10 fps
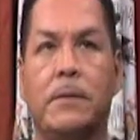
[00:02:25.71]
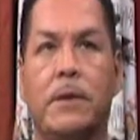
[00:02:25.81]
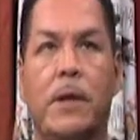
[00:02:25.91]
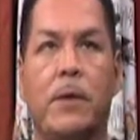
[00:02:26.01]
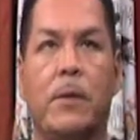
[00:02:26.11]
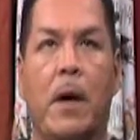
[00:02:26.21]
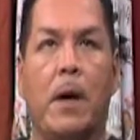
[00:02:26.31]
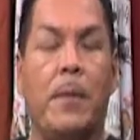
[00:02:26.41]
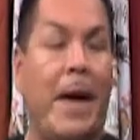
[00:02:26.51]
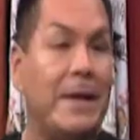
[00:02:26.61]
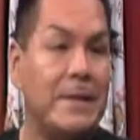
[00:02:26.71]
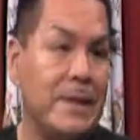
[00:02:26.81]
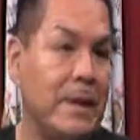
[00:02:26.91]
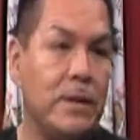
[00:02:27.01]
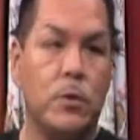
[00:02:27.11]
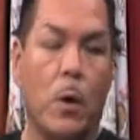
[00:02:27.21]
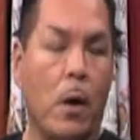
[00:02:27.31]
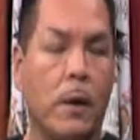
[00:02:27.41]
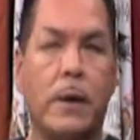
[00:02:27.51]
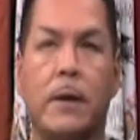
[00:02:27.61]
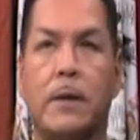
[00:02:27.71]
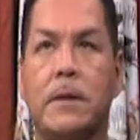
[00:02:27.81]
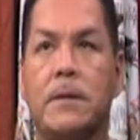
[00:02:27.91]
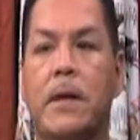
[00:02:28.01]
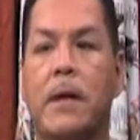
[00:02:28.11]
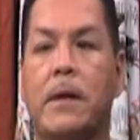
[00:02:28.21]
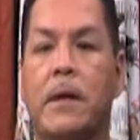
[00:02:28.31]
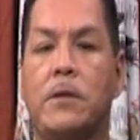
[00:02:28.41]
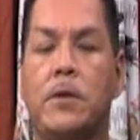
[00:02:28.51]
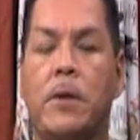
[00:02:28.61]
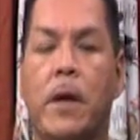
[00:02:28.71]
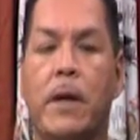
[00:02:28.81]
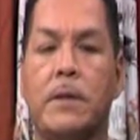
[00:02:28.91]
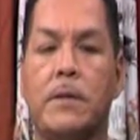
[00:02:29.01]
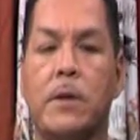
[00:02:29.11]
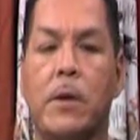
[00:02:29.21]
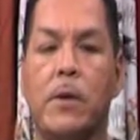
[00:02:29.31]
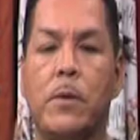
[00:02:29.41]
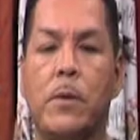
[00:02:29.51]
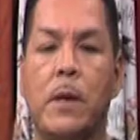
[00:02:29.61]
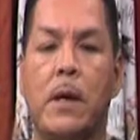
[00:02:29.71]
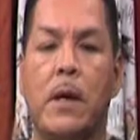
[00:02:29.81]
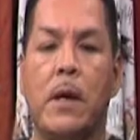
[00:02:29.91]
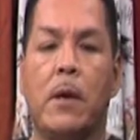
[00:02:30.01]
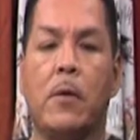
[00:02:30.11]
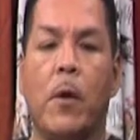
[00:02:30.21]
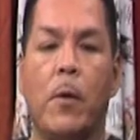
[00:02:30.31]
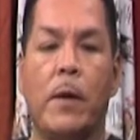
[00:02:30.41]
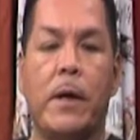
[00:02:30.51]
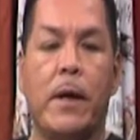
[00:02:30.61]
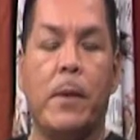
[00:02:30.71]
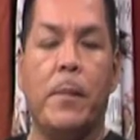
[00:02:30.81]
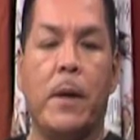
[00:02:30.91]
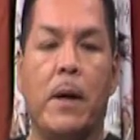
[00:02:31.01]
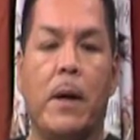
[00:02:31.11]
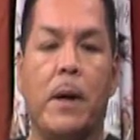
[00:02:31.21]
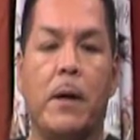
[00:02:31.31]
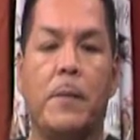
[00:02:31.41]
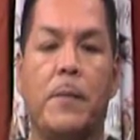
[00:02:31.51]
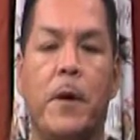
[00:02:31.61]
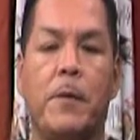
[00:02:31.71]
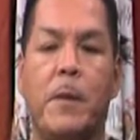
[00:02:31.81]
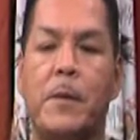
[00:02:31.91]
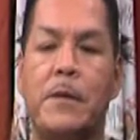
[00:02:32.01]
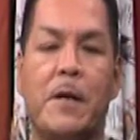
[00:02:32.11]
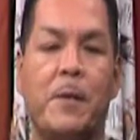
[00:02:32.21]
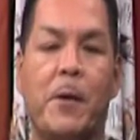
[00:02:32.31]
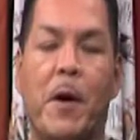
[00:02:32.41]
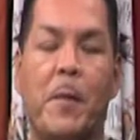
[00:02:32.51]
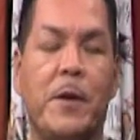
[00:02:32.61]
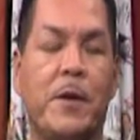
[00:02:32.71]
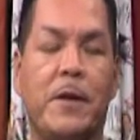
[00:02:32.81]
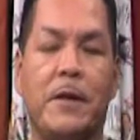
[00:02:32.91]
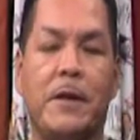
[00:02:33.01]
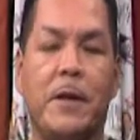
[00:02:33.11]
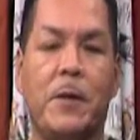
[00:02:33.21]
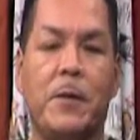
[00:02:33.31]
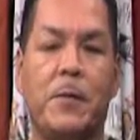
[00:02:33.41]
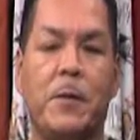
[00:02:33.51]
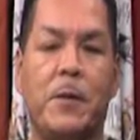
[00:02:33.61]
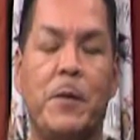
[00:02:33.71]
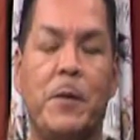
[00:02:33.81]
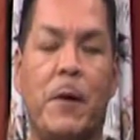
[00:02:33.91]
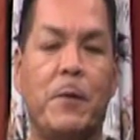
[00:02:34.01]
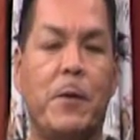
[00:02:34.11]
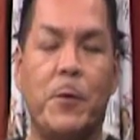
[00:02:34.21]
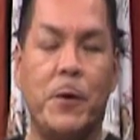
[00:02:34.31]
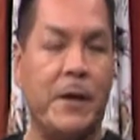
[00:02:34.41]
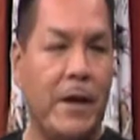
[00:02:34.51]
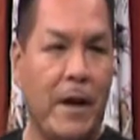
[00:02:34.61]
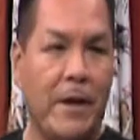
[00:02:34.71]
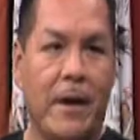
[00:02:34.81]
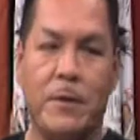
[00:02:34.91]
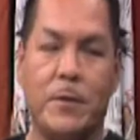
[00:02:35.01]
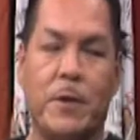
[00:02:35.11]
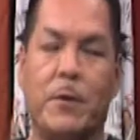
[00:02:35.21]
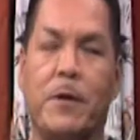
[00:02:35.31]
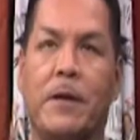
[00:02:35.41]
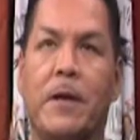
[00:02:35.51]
you know, uh, painting, drawing, things of that nature. Mm-hmm. And so, growing up, um, I remember telling my grandmother, you know, when we uh, we were really young, I was really really